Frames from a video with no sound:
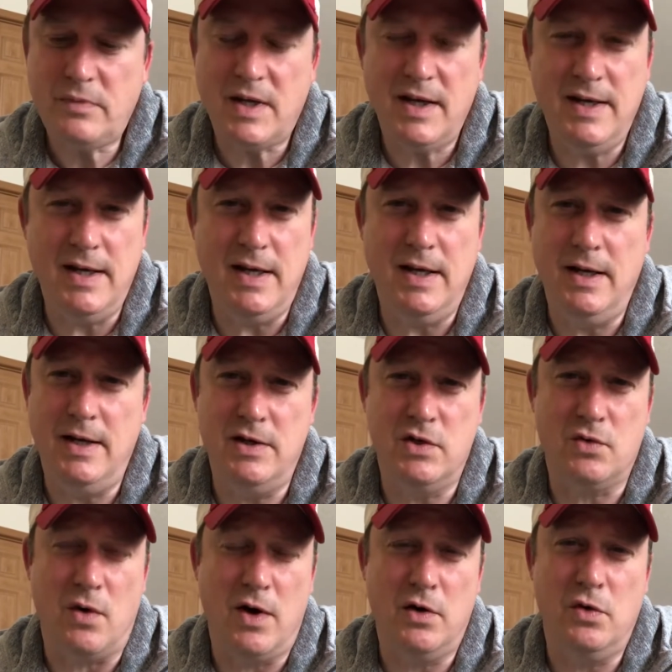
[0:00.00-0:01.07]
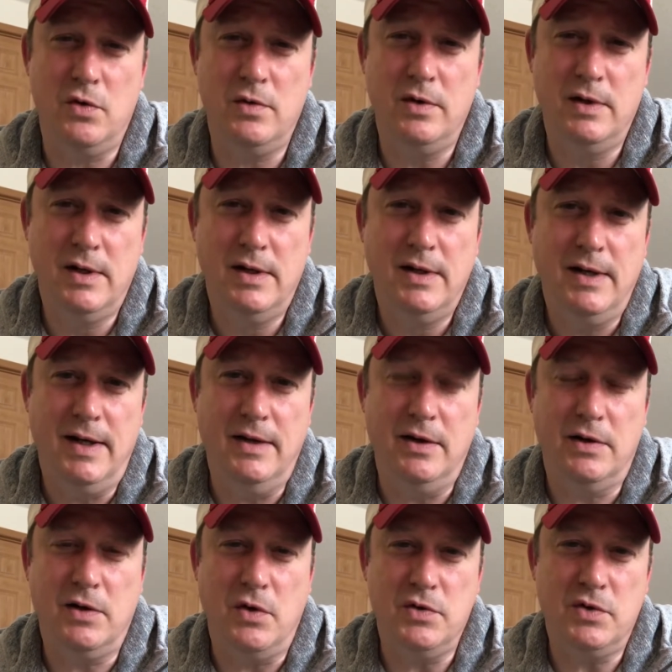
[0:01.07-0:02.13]
He struggled in
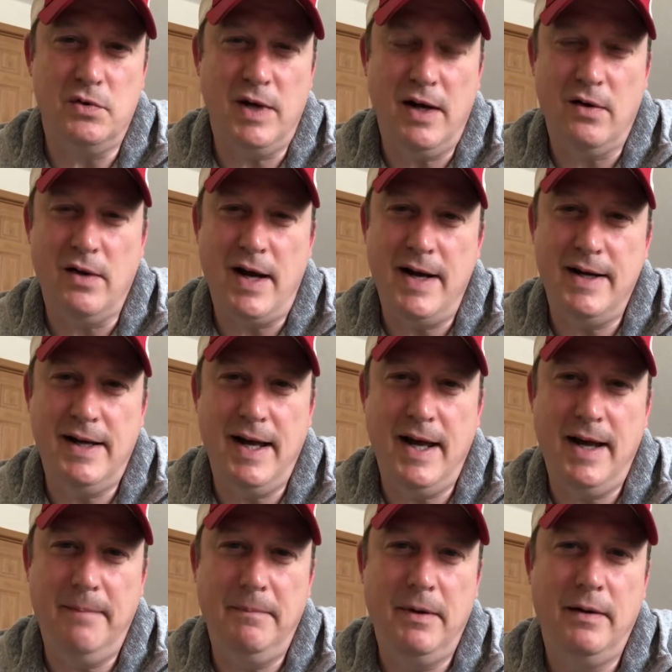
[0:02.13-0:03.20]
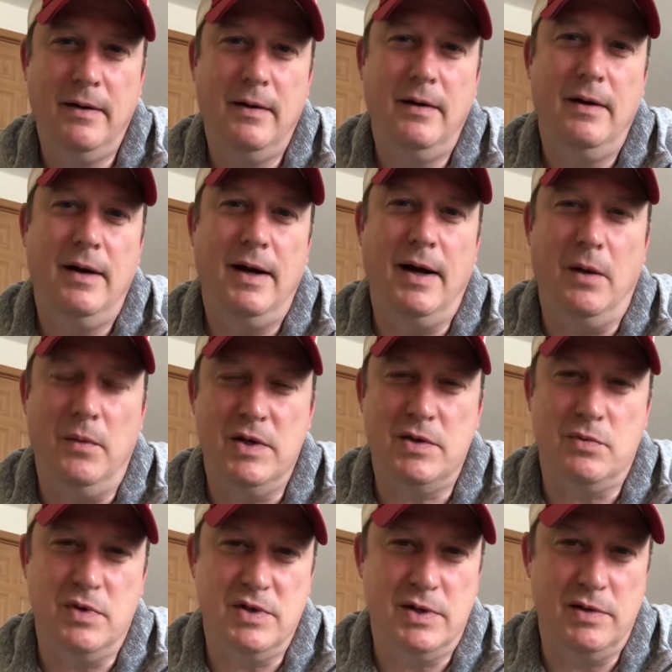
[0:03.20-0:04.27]
the Coastal Carolina game,
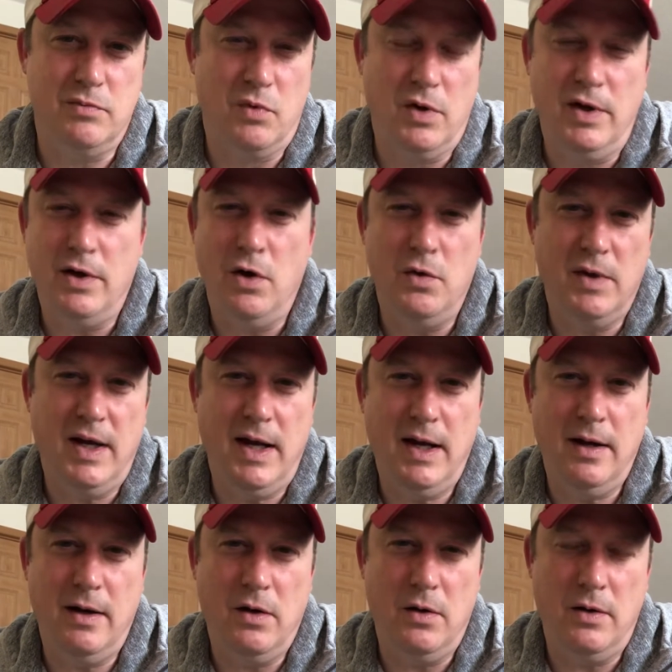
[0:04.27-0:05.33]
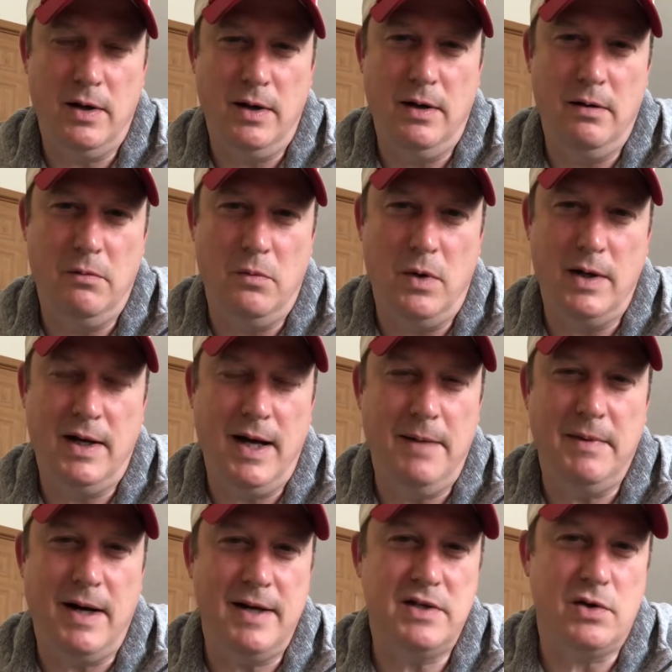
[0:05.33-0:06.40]
which was his really own game. One
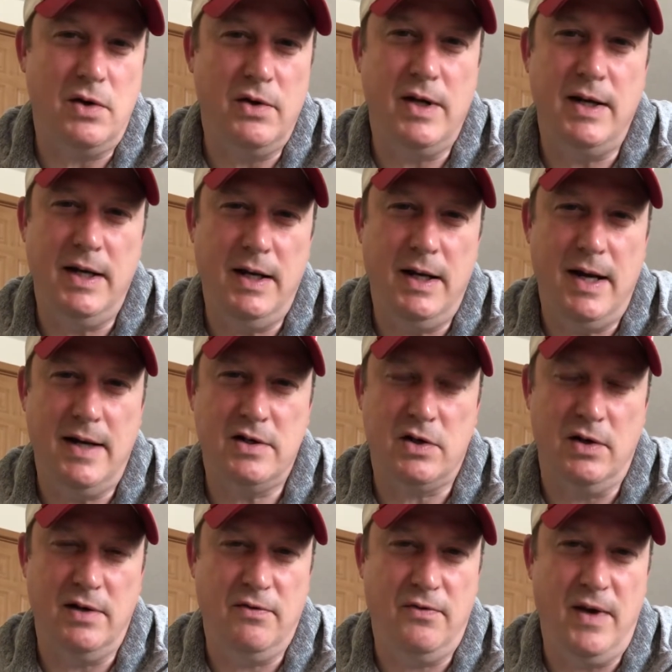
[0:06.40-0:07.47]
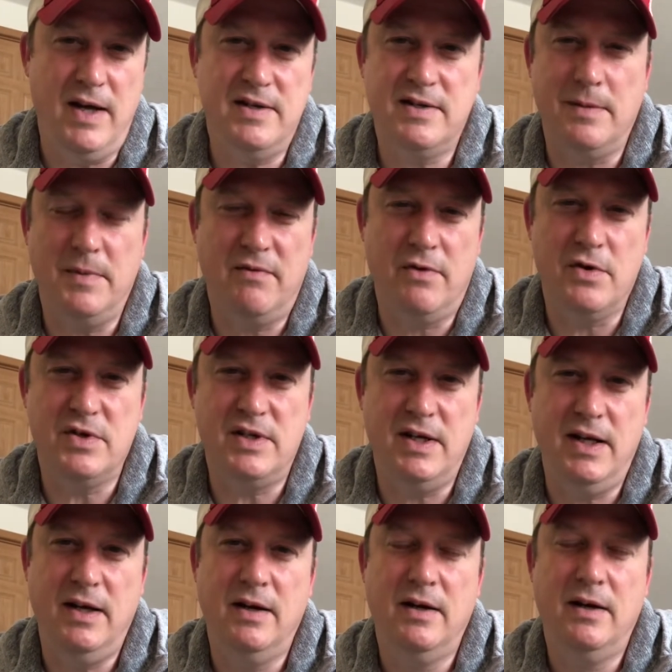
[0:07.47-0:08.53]
game that I saw that he actually faced some adversity.